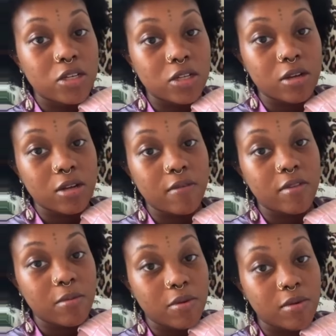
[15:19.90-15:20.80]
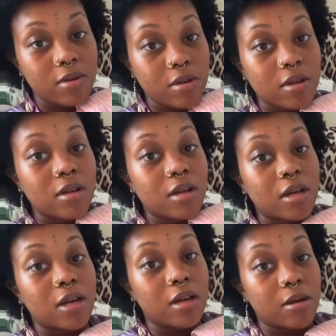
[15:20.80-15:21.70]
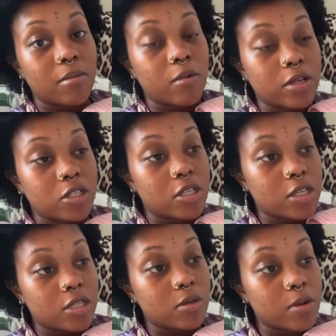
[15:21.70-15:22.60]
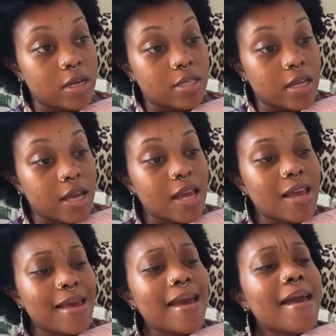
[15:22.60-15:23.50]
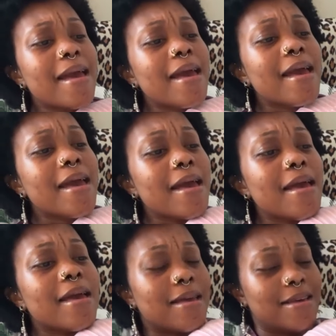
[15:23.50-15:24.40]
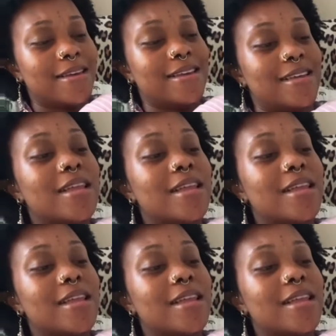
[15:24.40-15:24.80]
she's uncomfortable um, when she's when is a eh,